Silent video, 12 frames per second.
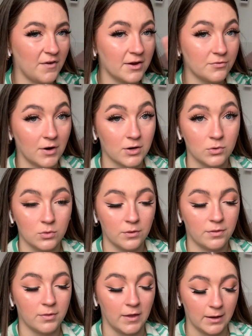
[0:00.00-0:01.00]
fake
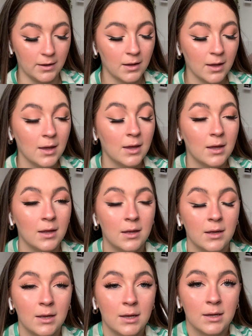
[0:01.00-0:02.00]
freckle thing,
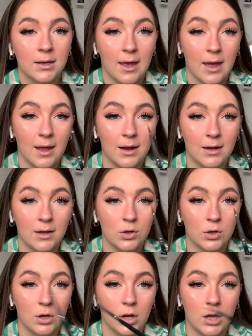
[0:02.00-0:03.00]
get a
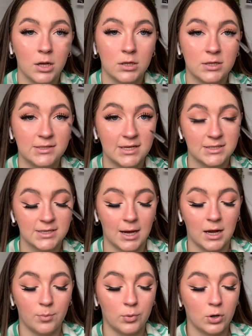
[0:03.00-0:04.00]
little
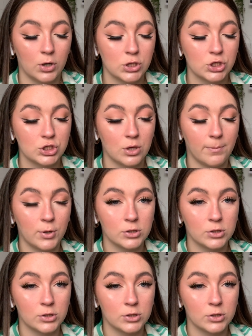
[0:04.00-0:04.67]
detailer brush,